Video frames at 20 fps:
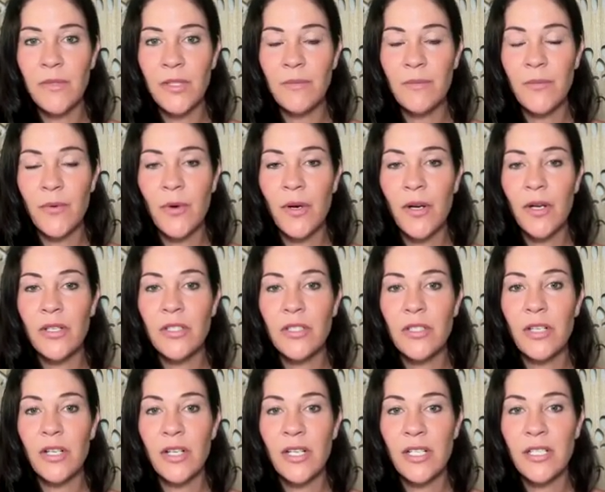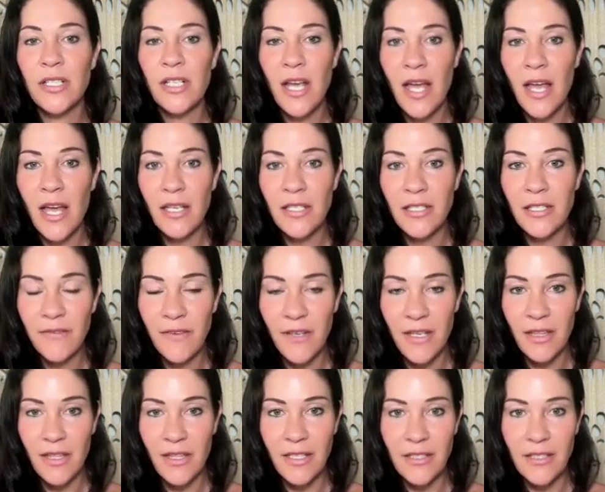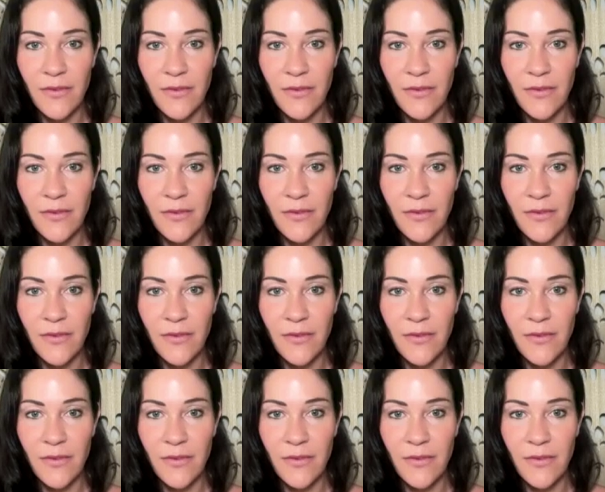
support starting to activate